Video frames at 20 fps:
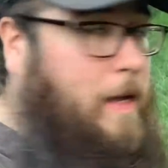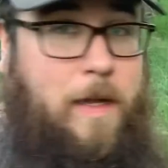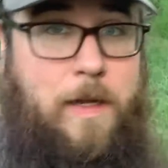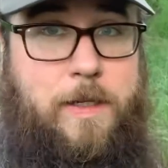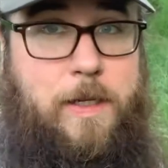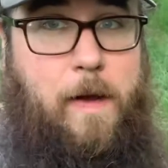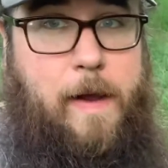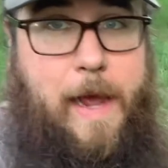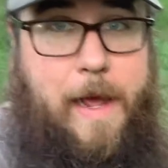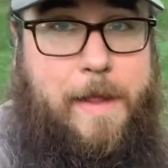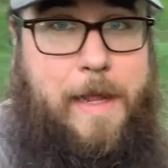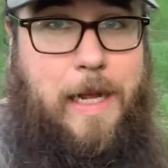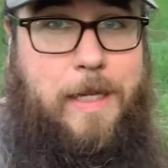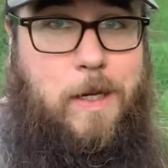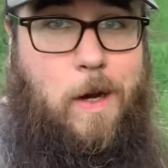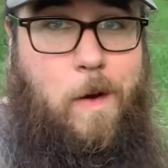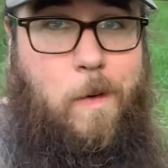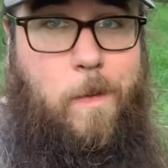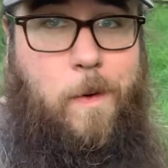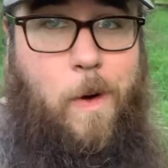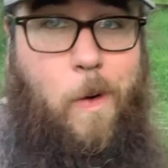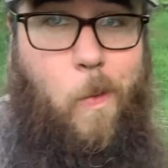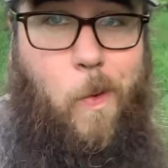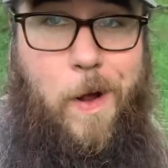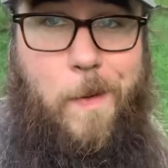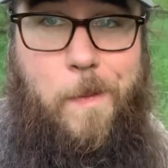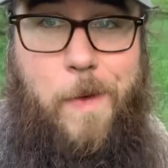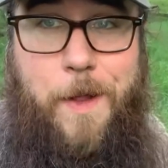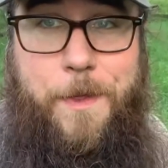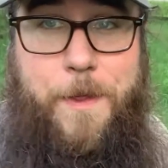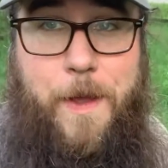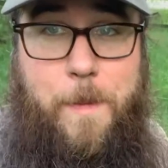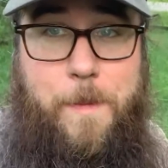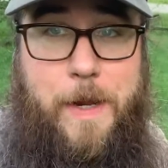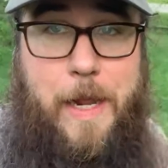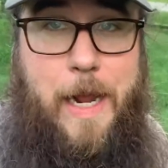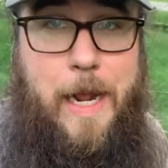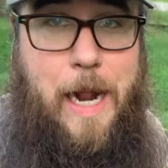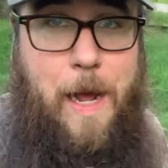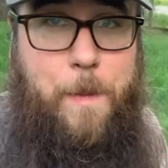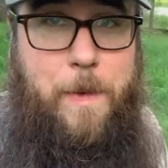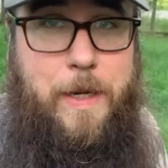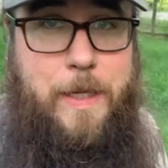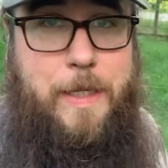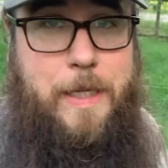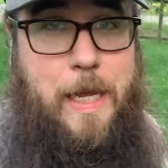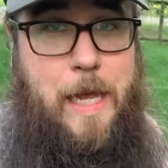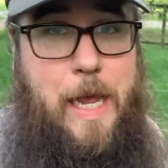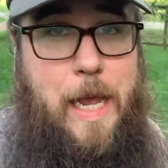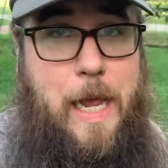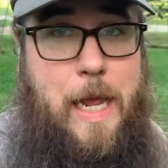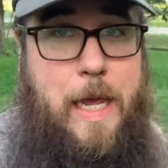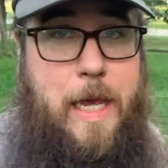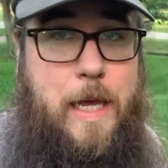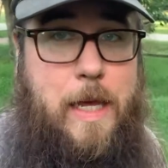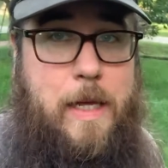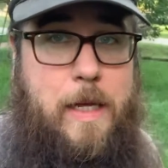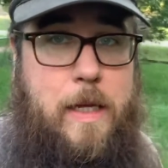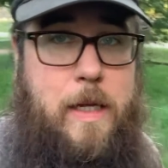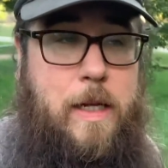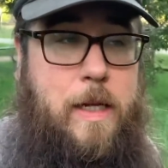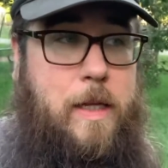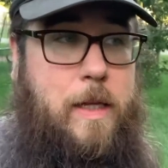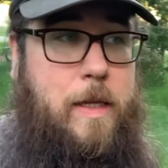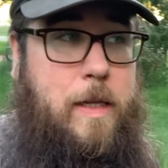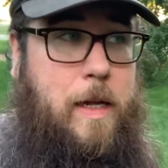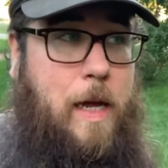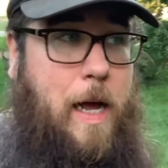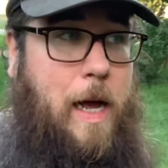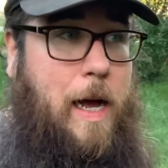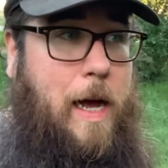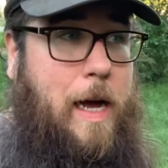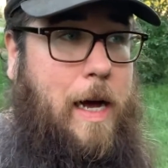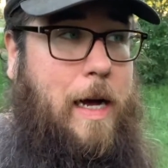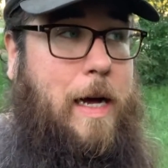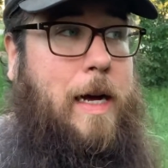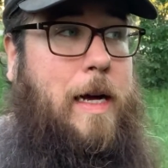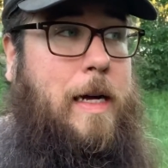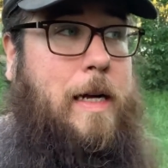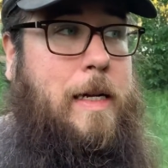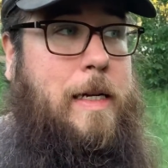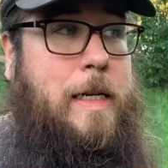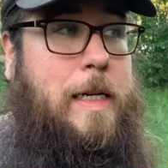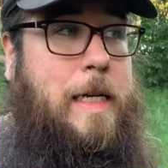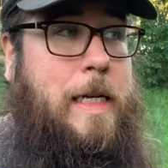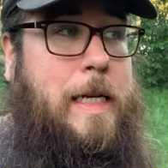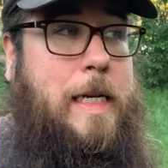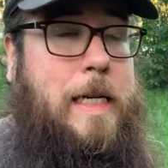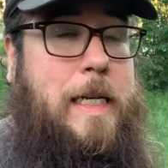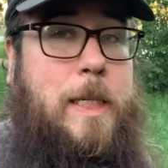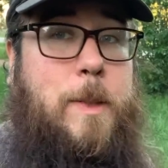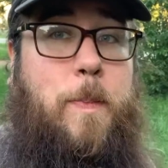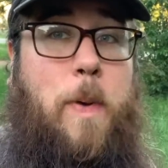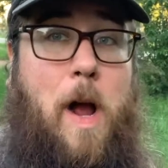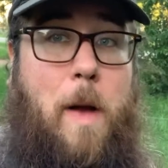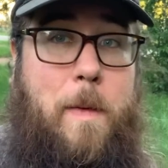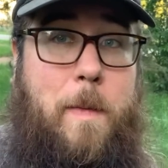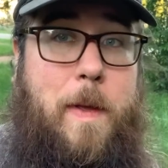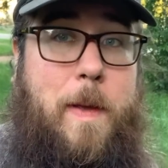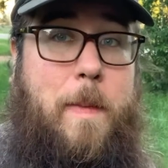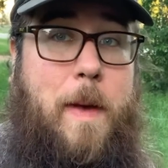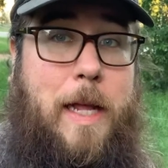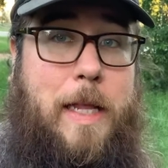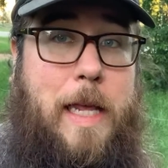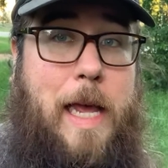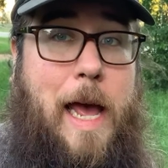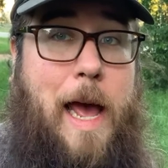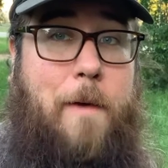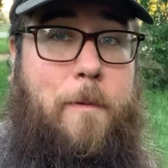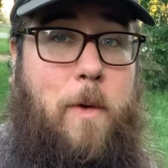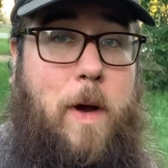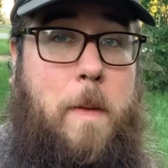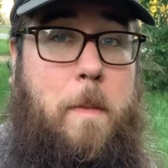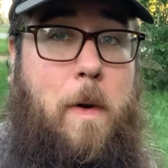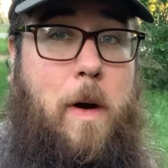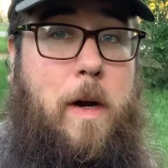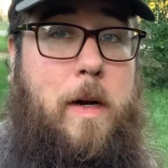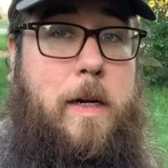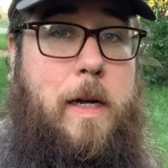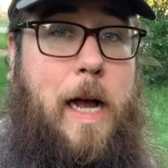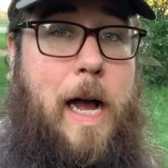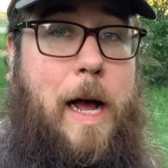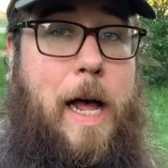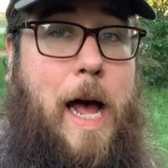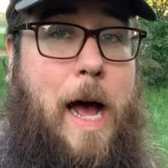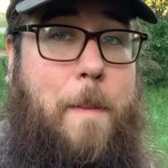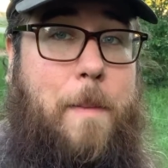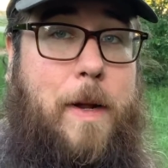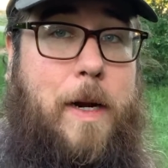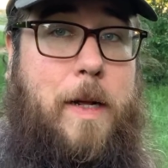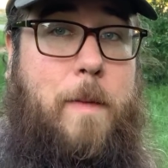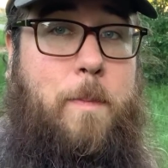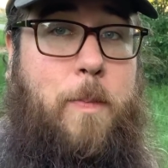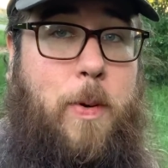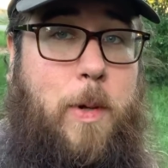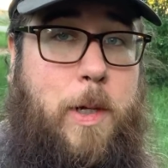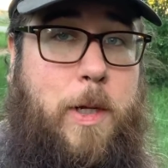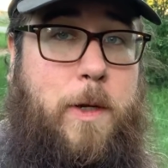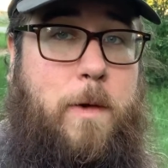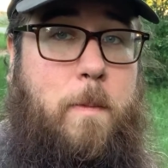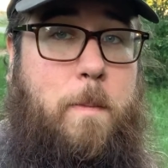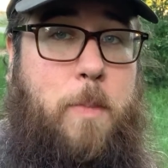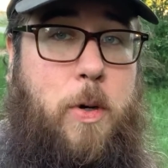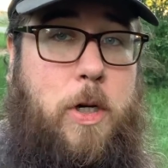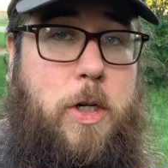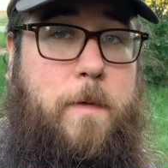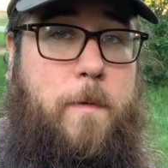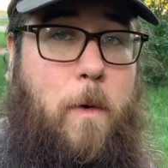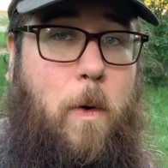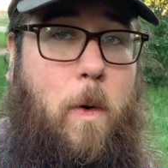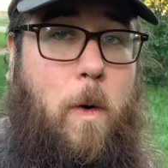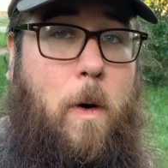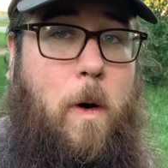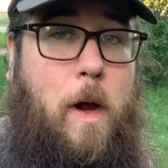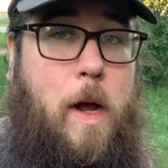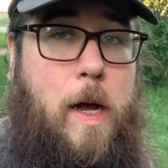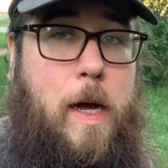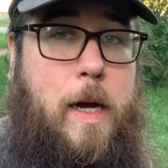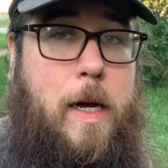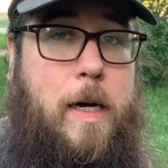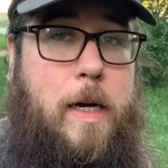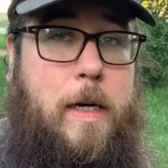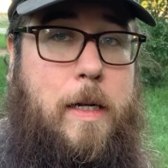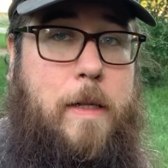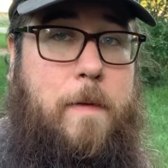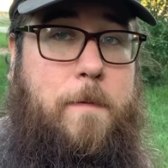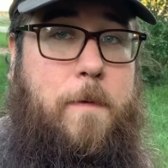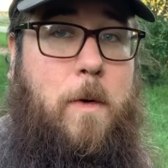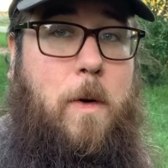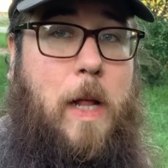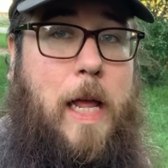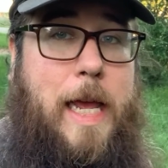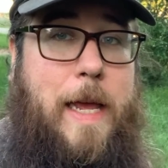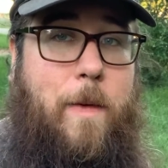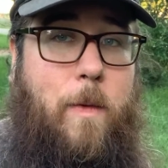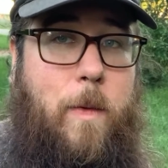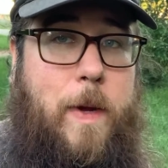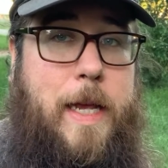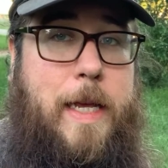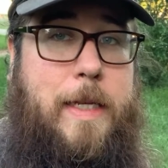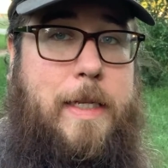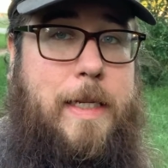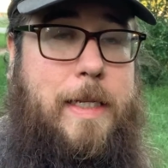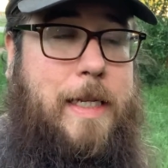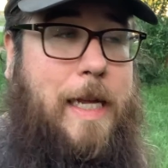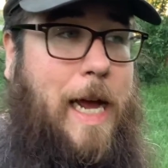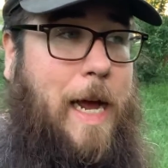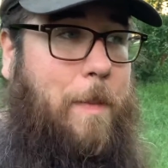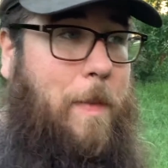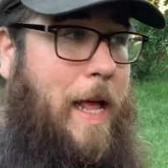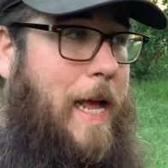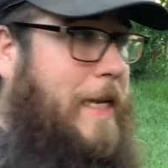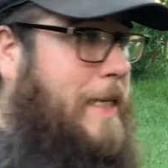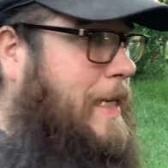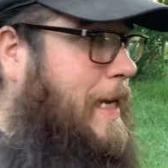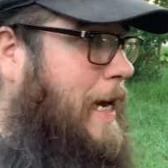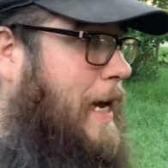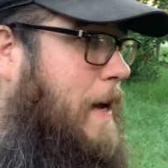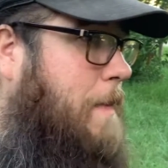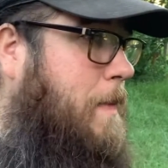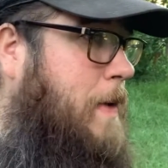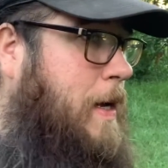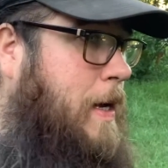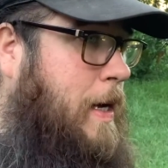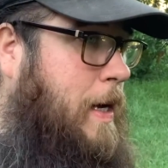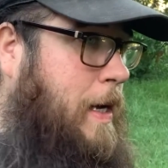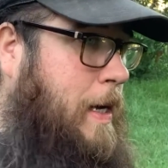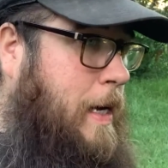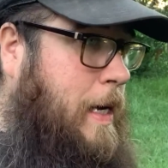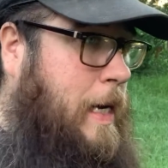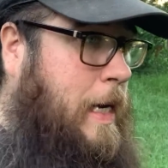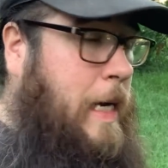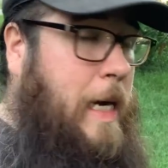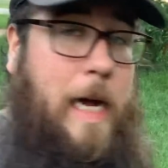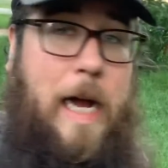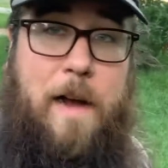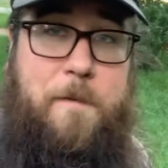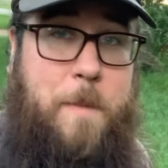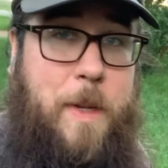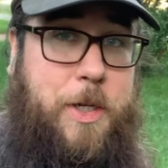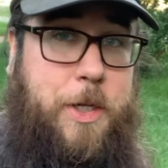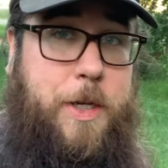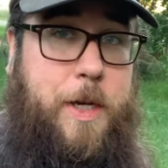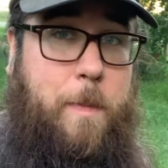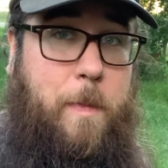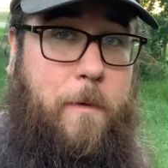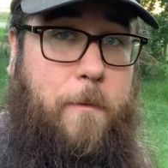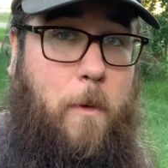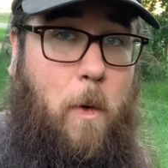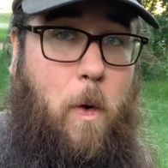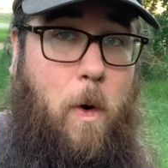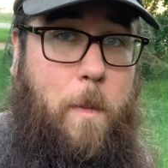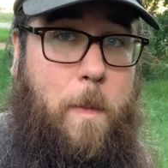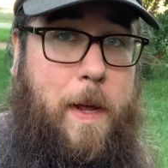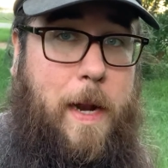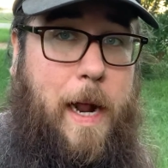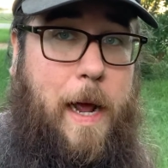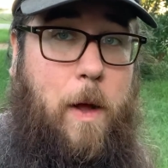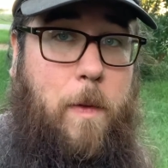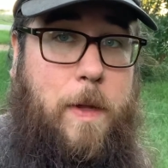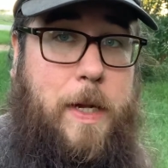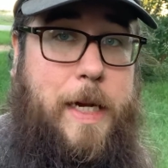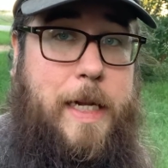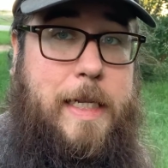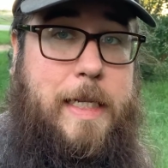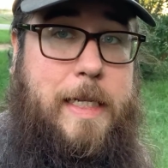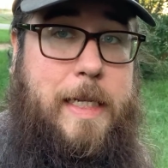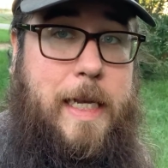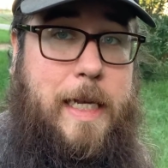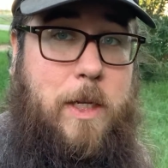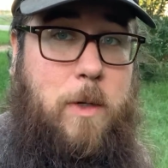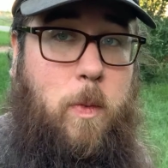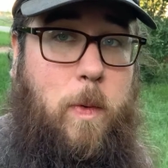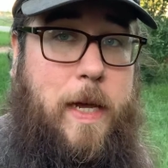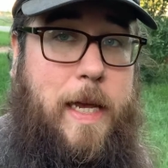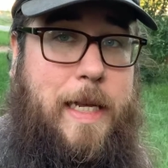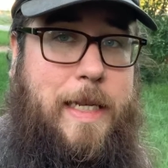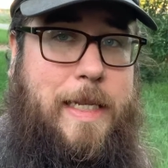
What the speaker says: So yeah, that's our 1 month update. I'm gonna say it's probably about the halfway mark. I'm gonna push for the full 8 weeks this time. Last time, I've mentioned it before, but I only did 6 weeks,